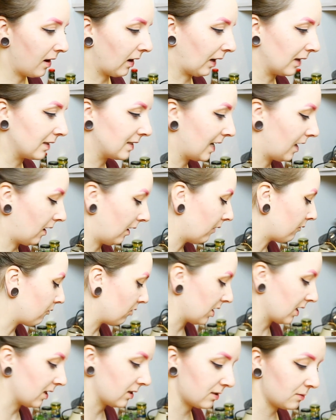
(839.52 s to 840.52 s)
I can tell it
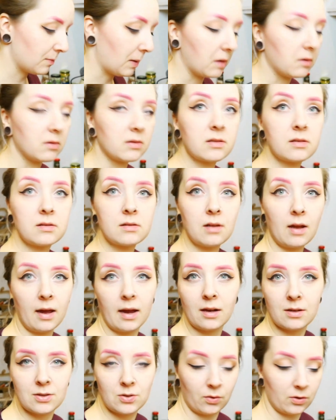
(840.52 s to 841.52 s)
really smells
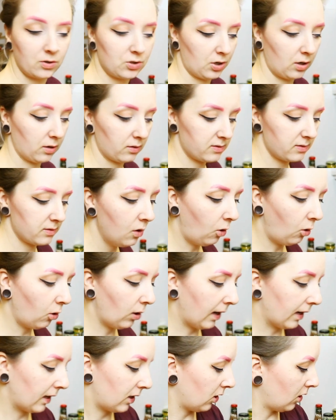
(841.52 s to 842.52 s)
like soy chunks or
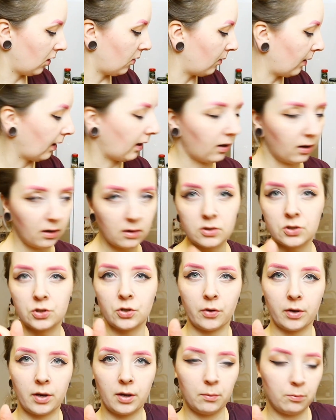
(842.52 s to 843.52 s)
like, you know, little
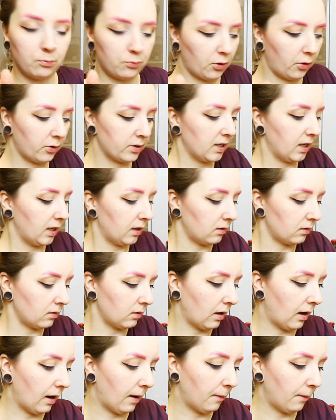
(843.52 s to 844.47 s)
soy protein